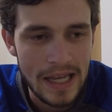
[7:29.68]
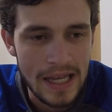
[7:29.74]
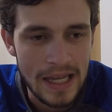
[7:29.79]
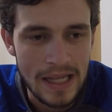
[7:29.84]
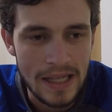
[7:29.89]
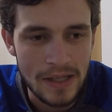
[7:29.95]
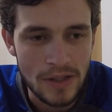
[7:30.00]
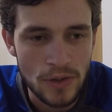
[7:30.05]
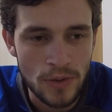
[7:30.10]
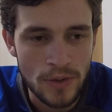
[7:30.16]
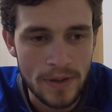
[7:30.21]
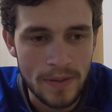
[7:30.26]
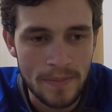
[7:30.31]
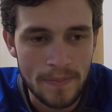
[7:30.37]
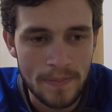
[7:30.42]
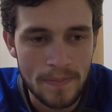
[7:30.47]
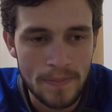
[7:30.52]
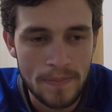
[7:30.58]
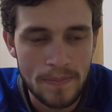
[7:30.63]
and you
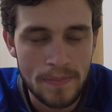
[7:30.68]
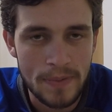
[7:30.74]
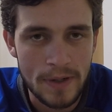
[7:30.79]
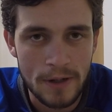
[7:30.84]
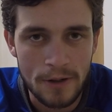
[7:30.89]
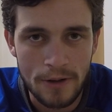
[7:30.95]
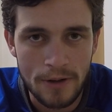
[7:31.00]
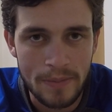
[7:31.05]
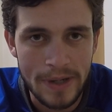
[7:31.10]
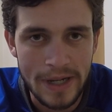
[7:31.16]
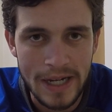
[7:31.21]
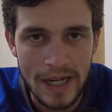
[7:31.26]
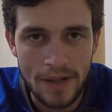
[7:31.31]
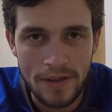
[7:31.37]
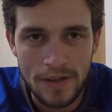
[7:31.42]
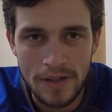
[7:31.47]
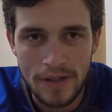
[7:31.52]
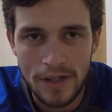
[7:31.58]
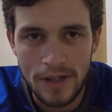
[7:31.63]
can barely make
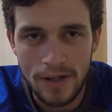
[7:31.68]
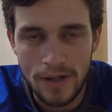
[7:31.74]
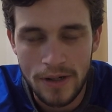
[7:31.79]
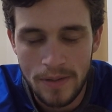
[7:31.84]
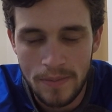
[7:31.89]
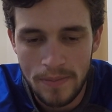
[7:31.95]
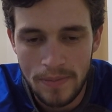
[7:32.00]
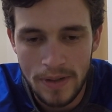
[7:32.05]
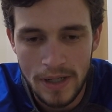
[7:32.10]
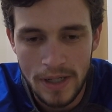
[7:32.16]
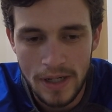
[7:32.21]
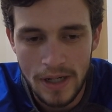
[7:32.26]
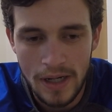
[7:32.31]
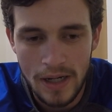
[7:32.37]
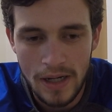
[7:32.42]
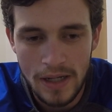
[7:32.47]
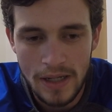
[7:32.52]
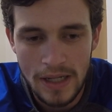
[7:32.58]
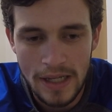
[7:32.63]
out the deer, but
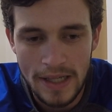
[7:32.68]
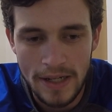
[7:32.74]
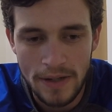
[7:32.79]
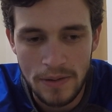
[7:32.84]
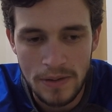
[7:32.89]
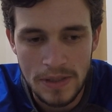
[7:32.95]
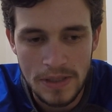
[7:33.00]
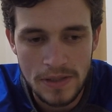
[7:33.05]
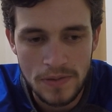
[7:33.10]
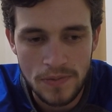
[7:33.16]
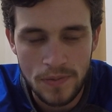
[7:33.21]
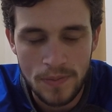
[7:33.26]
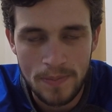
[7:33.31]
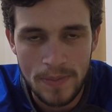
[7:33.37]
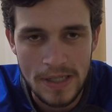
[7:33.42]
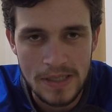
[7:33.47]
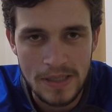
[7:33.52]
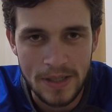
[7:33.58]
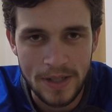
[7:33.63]
and it was
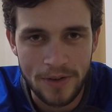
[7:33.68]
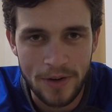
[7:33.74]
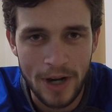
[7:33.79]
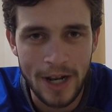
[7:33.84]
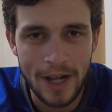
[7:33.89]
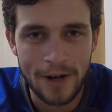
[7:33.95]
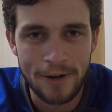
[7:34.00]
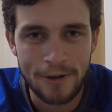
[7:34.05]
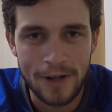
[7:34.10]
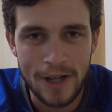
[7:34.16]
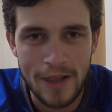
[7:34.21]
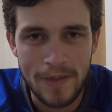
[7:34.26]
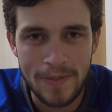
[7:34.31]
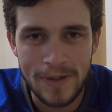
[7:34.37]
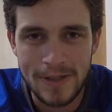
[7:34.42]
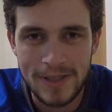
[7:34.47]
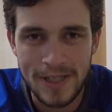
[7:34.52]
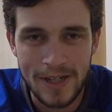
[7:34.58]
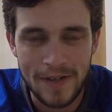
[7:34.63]
basically right underneath
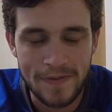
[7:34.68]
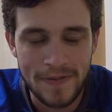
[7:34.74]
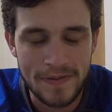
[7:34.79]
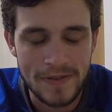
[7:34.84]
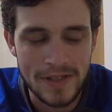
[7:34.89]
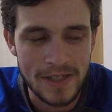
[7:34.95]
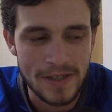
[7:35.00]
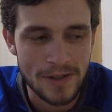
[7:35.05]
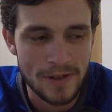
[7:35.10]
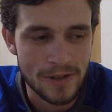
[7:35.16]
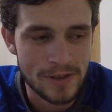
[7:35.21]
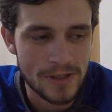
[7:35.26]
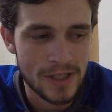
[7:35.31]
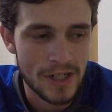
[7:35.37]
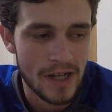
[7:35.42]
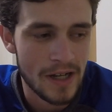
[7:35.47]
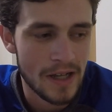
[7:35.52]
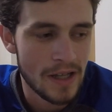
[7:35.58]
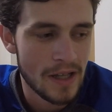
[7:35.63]
me. It was like a 15-yard
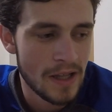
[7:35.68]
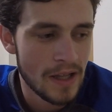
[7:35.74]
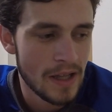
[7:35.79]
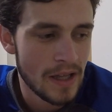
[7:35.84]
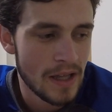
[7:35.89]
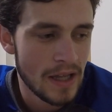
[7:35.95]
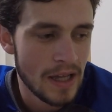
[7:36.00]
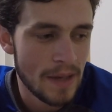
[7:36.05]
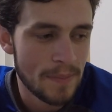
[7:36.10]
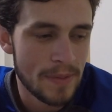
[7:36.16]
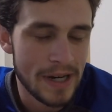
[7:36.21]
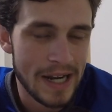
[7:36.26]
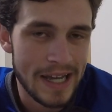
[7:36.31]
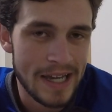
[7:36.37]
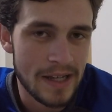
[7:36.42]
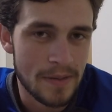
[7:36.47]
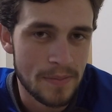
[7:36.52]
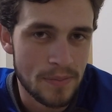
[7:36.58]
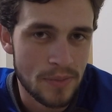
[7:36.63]
shot, but I
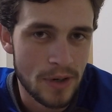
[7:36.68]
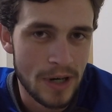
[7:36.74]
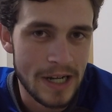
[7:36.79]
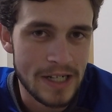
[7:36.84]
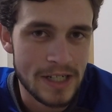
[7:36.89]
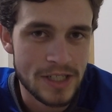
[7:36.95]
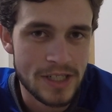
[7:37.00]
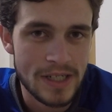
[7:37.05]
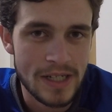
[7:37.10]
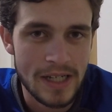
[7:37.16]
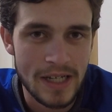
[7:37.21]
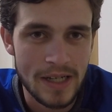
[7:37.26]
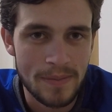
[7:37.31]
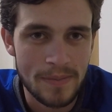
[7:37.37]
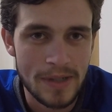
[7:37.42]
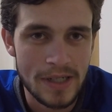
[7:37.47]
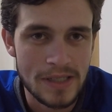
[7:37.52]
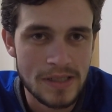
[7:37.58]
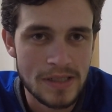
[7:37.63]
hit a branch
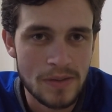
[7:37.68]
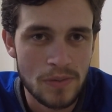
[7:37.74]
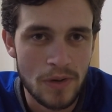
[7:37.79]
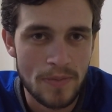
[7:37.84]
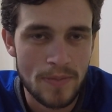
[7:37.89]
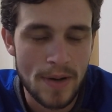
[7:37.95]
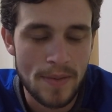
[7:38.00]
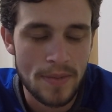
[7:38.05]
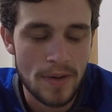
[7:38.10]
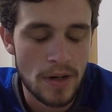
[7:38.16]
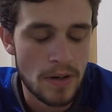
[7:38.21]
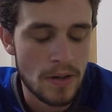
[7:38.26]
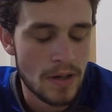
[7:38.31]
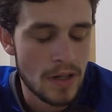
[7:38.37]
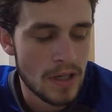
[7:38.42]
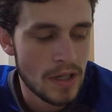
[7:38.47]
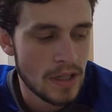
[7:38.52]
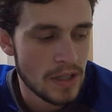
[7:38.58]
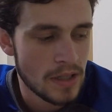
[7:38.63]
and missed with my bow.
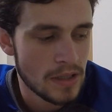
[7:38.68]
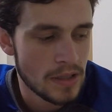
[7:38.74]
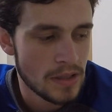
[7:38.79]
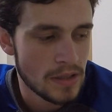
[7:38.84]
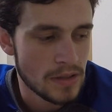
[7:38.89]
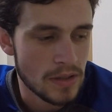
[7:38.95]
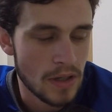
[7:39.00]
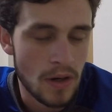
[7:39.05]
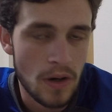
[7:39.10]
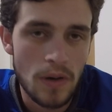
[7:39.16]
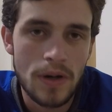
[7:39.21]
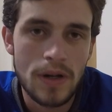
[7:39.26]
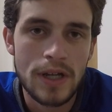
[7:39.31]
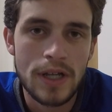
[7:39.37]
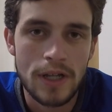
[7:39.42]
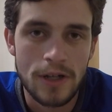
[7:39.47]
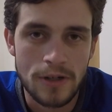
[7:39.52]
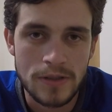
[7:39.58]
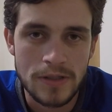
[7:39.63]
So
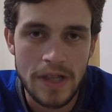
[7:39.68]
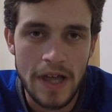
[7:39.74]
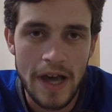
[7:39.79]
here's